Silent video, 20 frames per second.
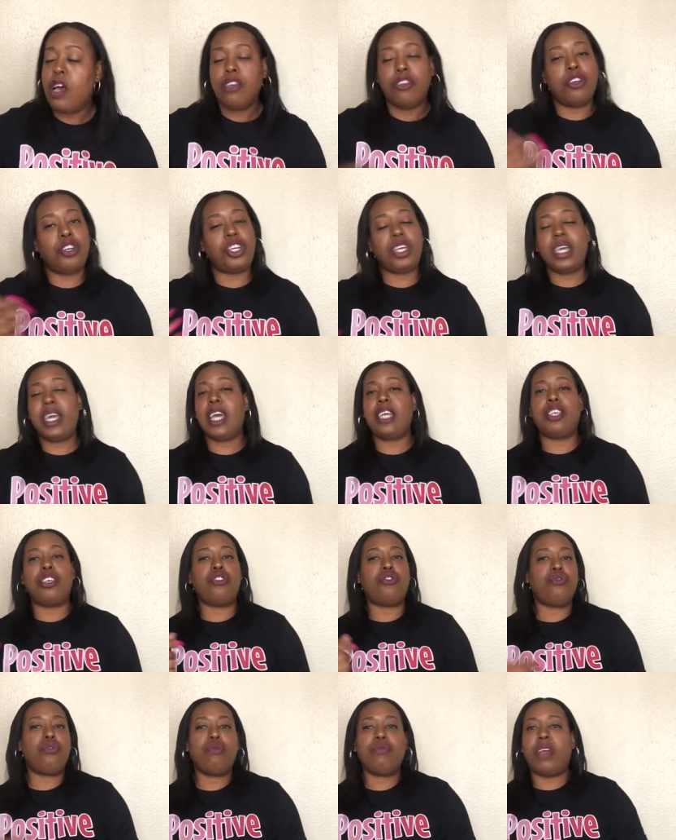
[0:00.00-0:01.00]
So she gets the
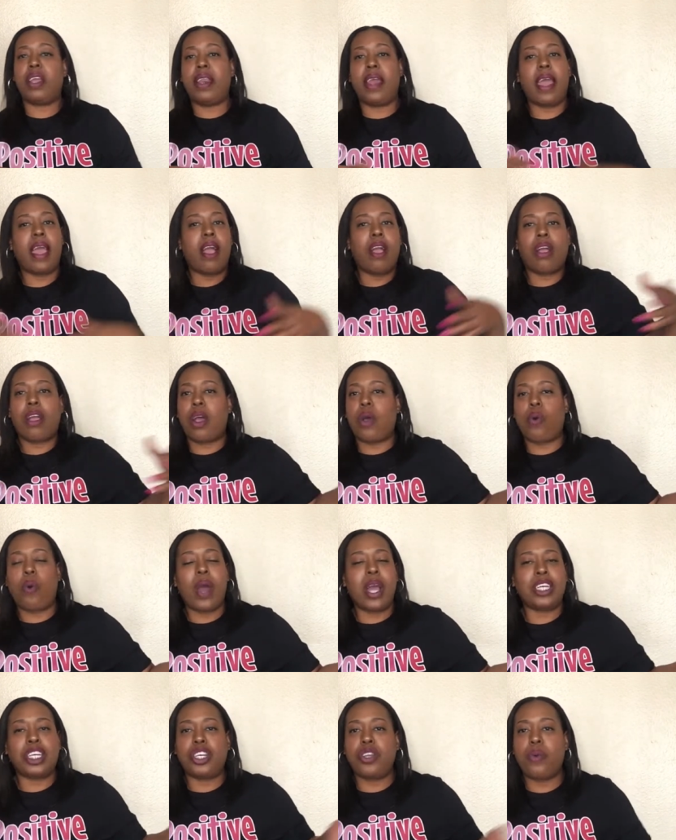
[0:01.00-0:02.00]
truth or dare
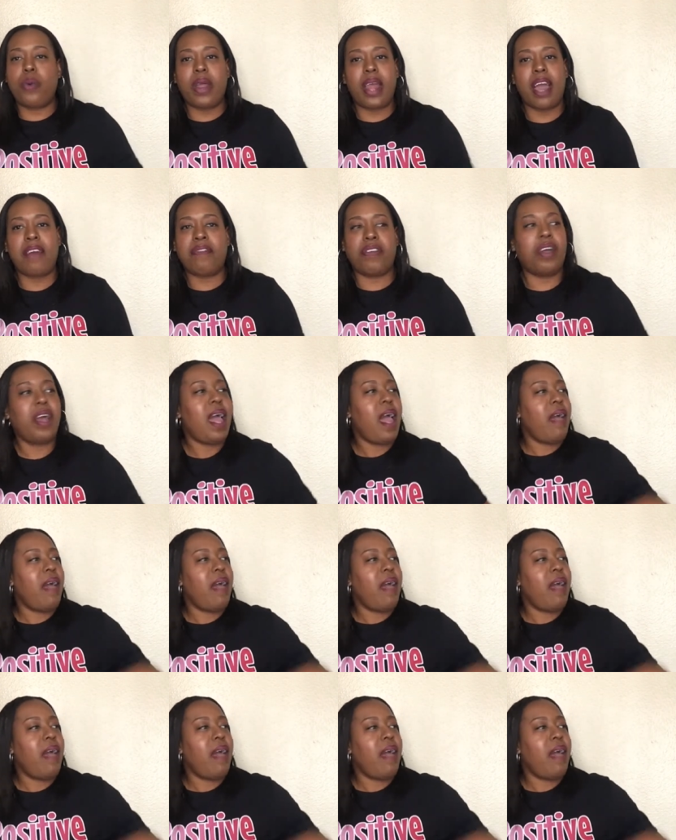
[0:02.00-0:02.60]
question or whatever.